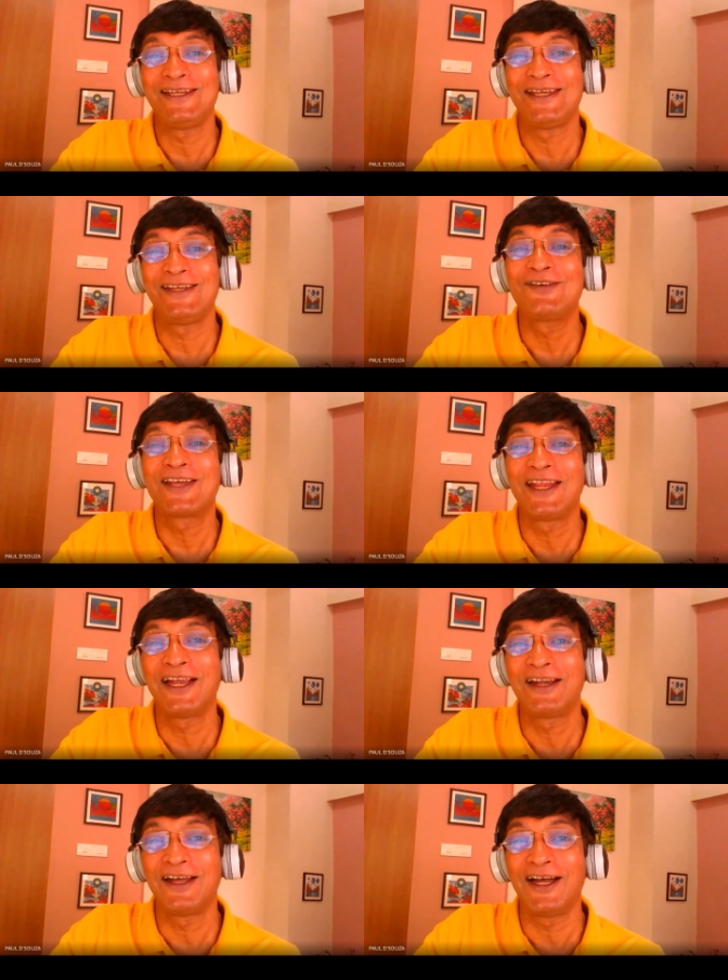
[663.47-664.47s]
"You can
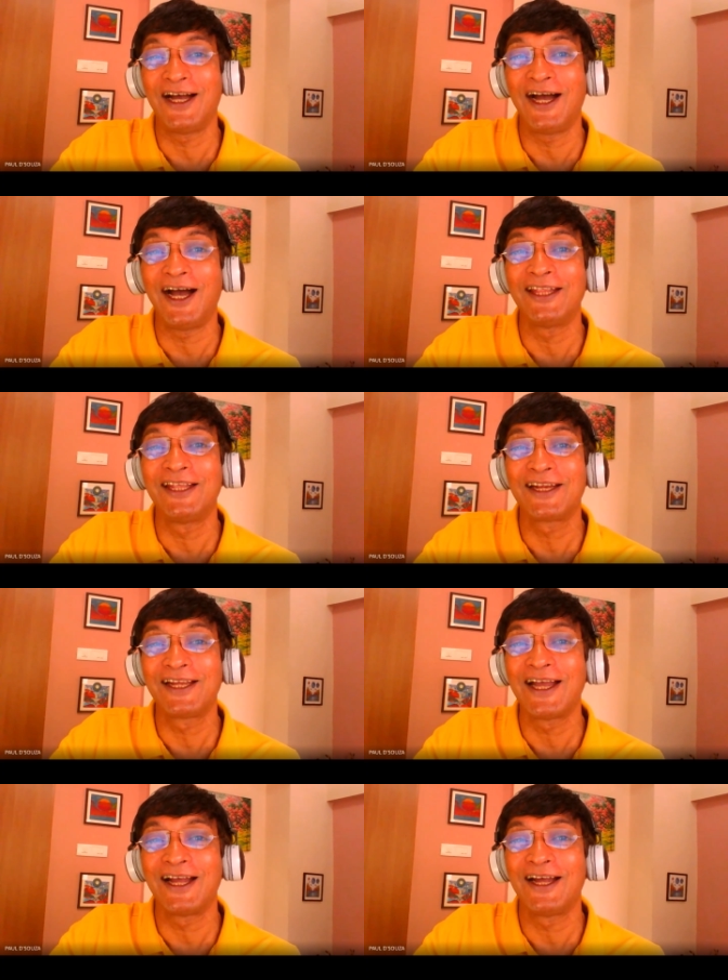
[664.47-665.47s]
get other
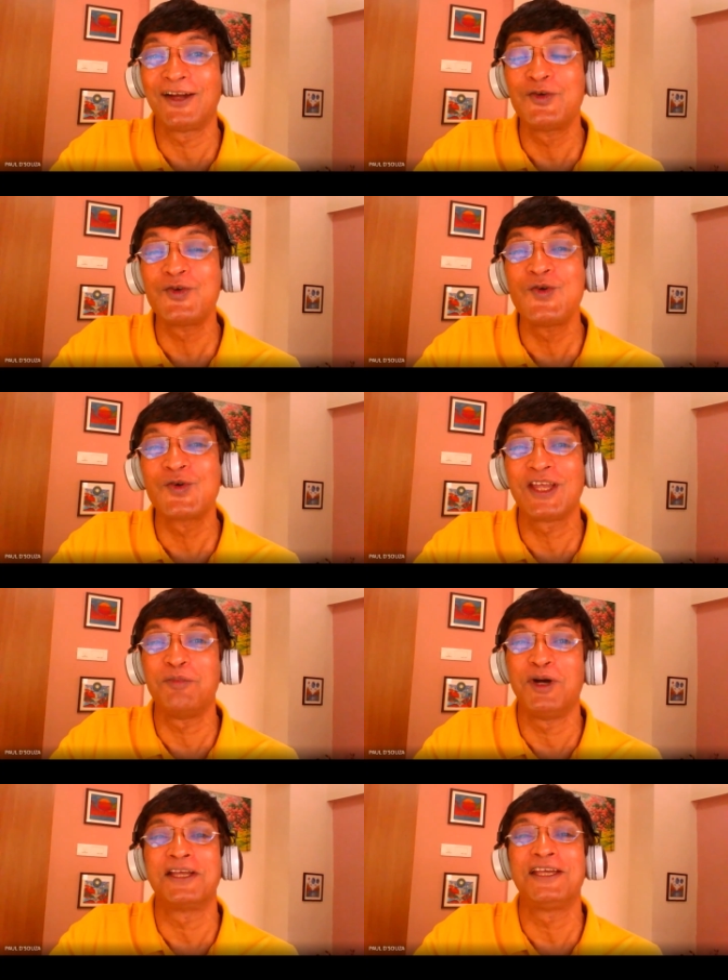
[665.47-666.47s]
good-looking
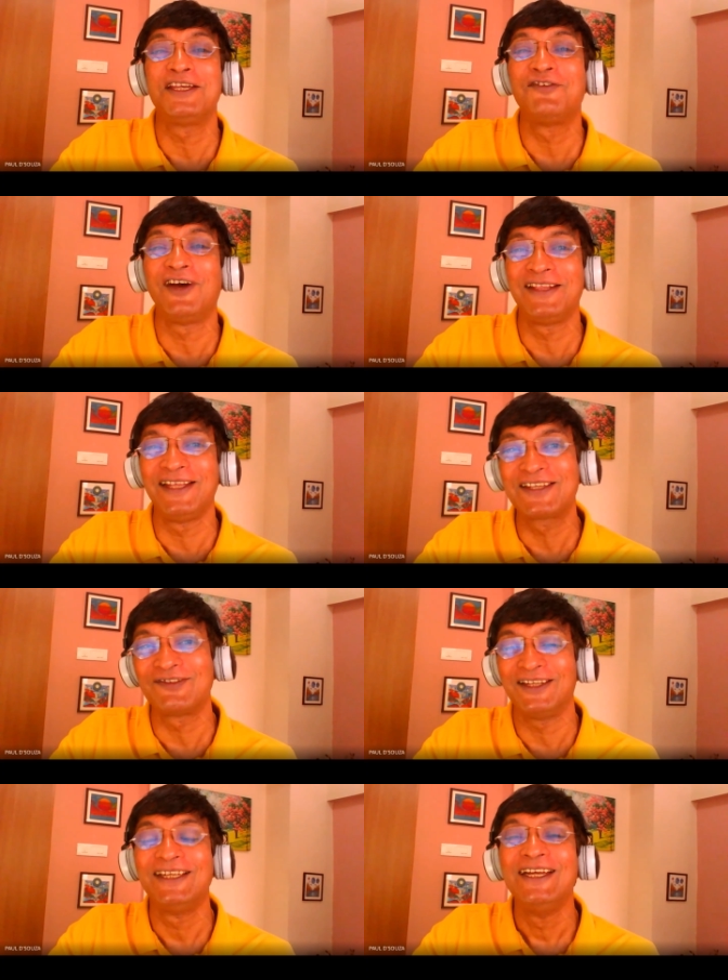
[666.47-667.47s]
monkeys. Why this
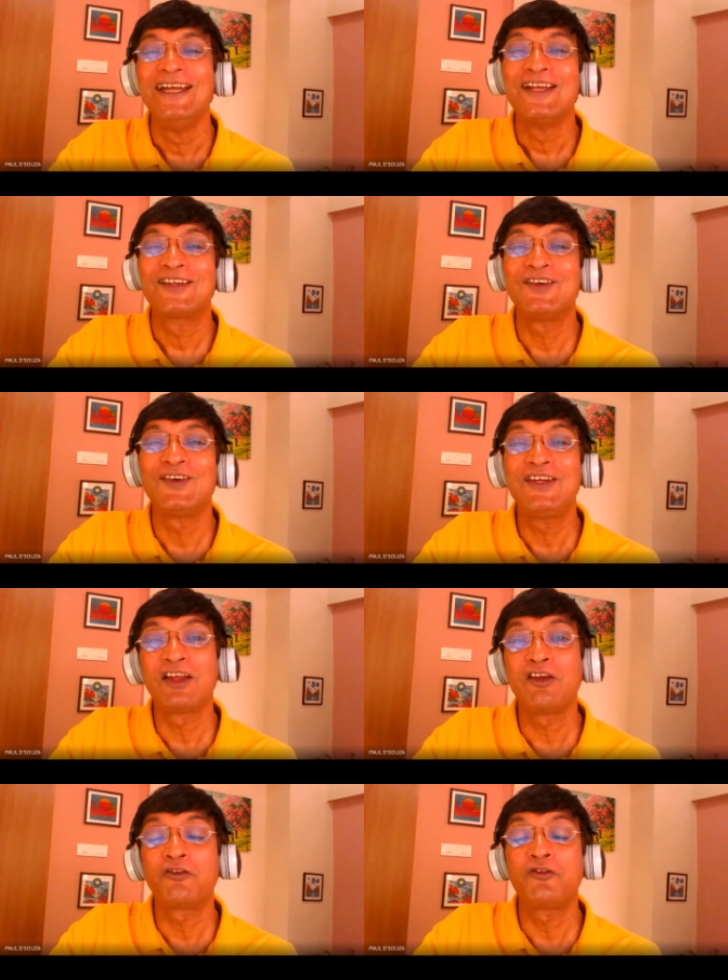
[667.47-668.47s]
one?" So
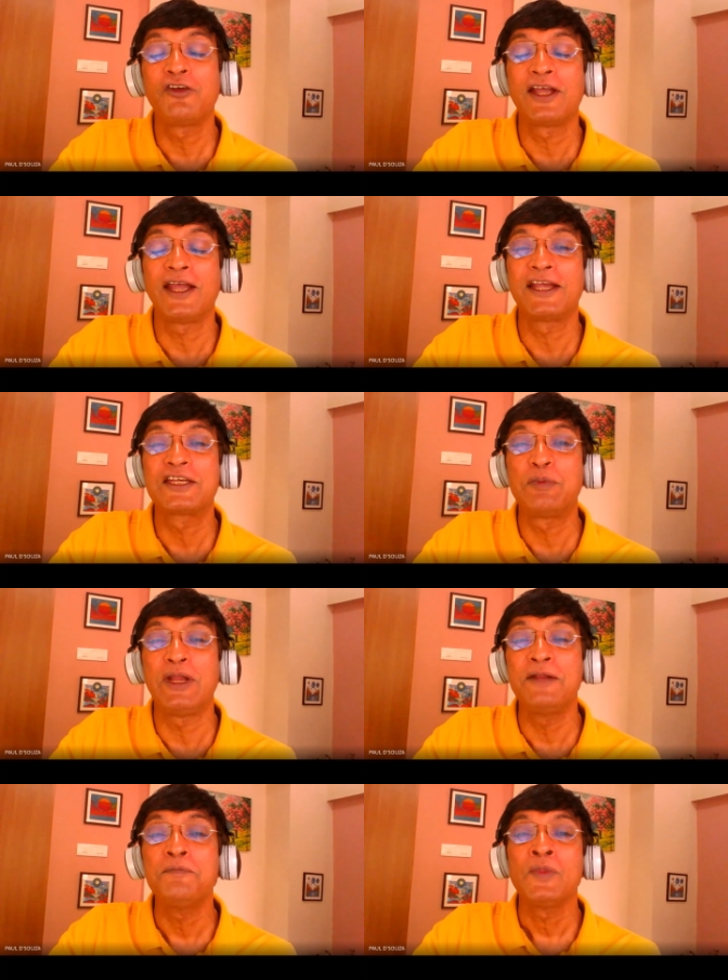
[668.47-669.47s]
here you have to
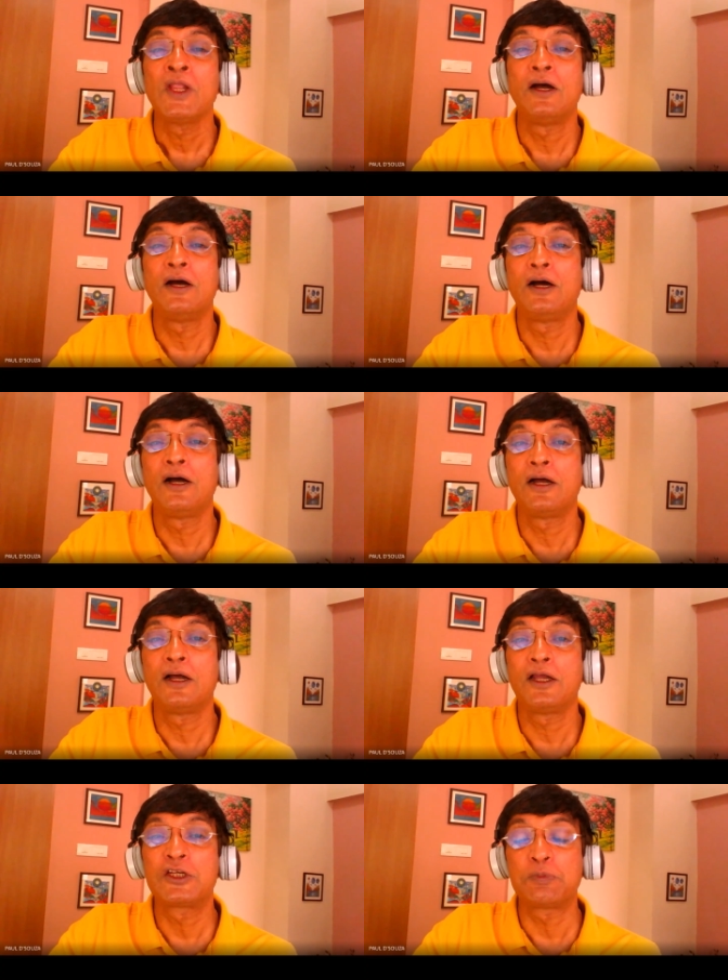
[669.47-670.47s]
explain.
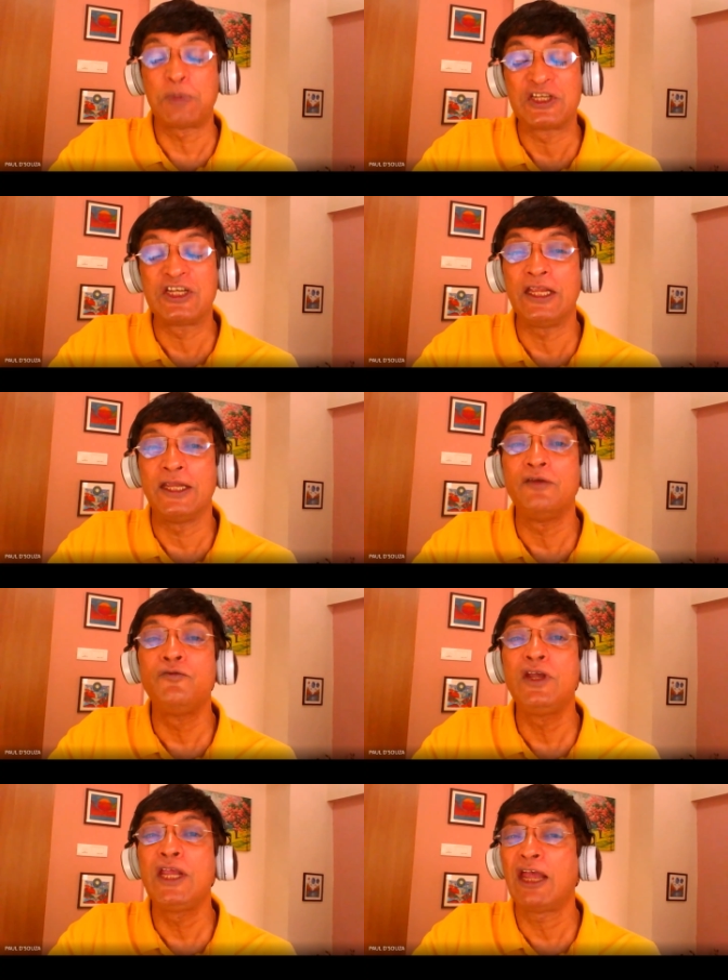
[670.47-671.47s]
Especially,
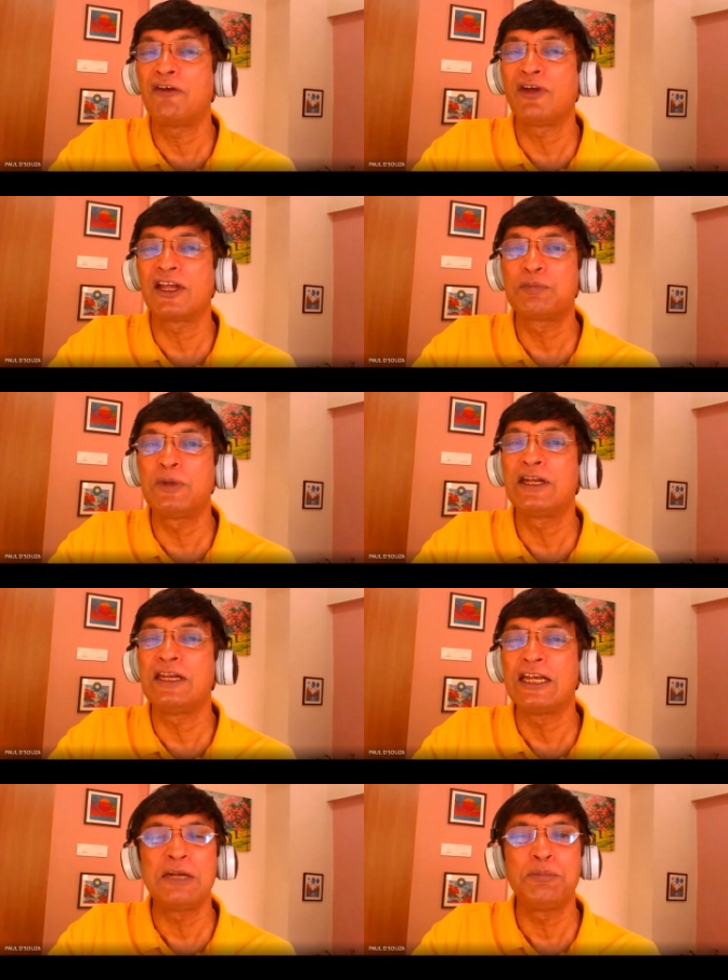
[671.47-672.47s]
we have explained a
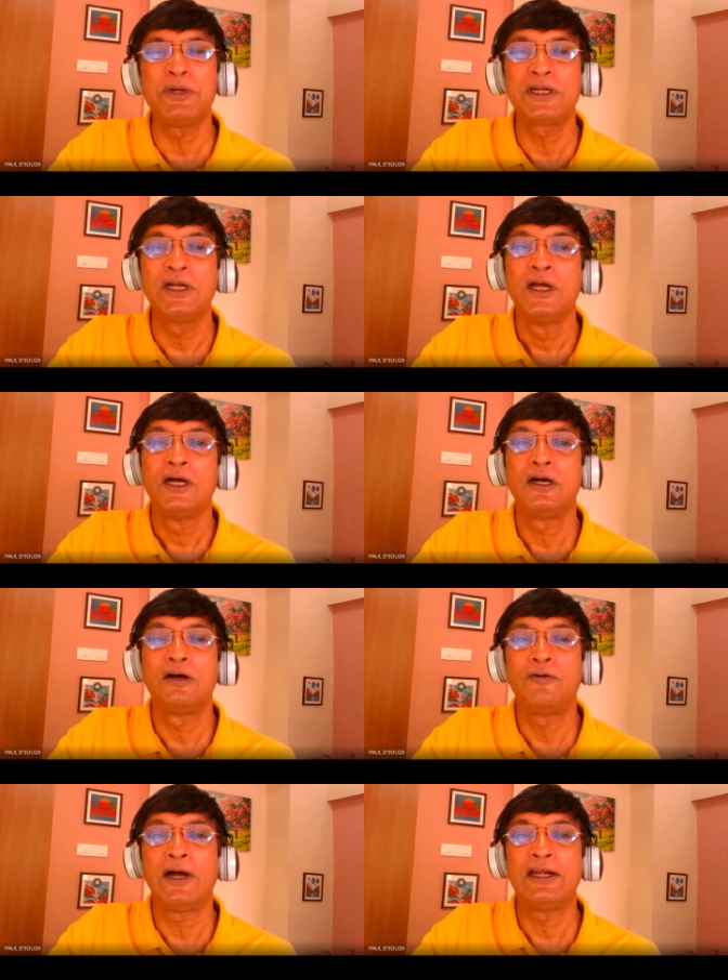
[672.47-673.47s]
little bit
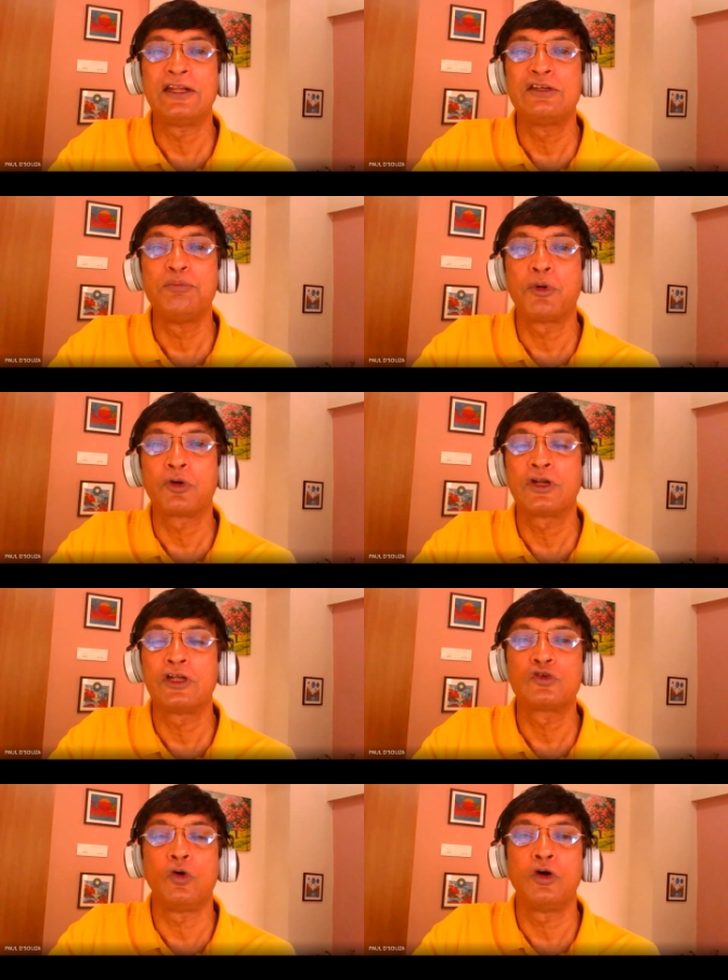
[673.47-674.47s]
why it is important
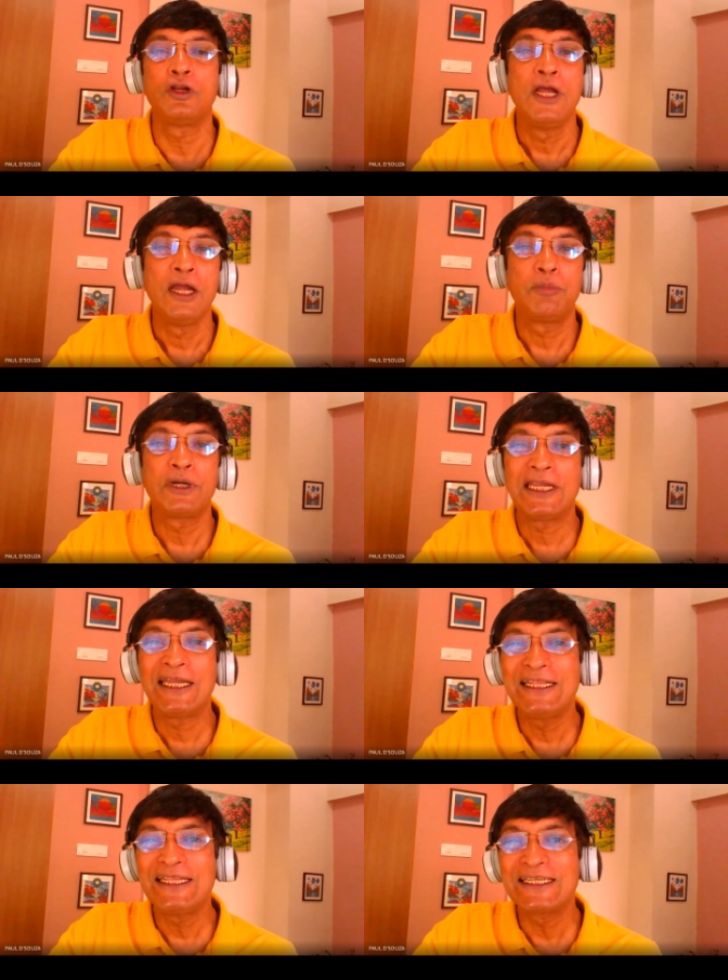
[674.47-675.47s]
and so on. But
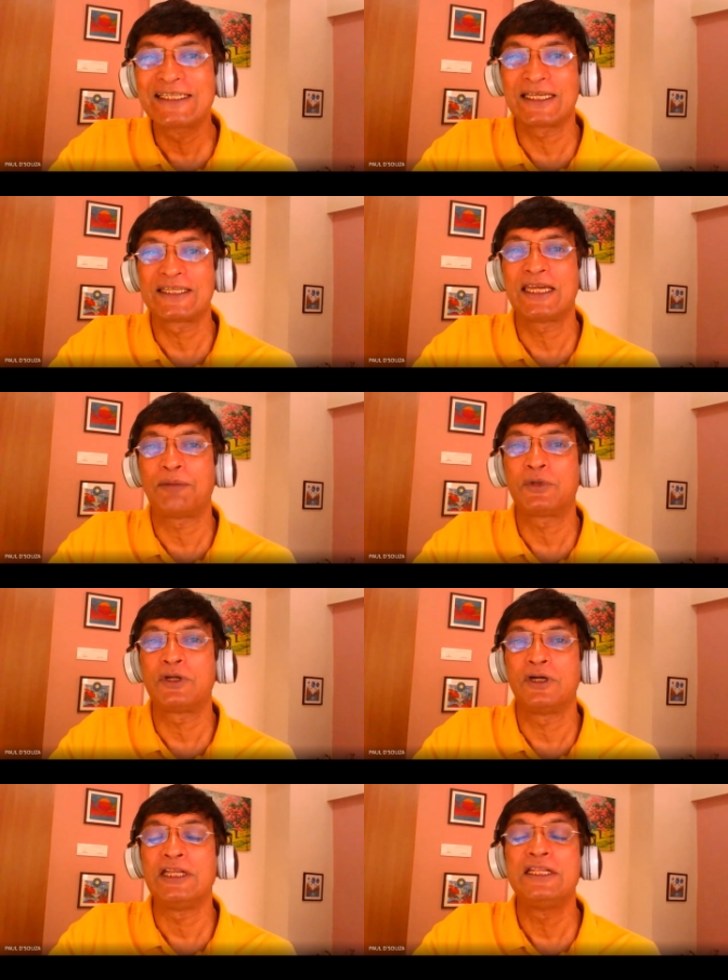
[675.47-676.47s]
in this
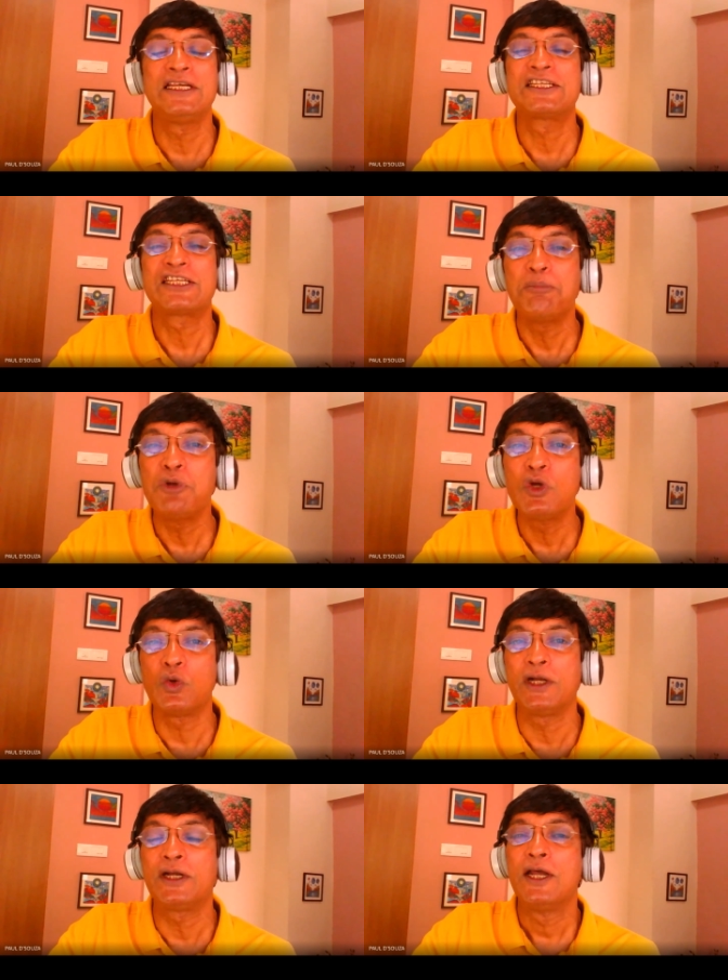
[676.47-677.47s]
chapter, in this subunit,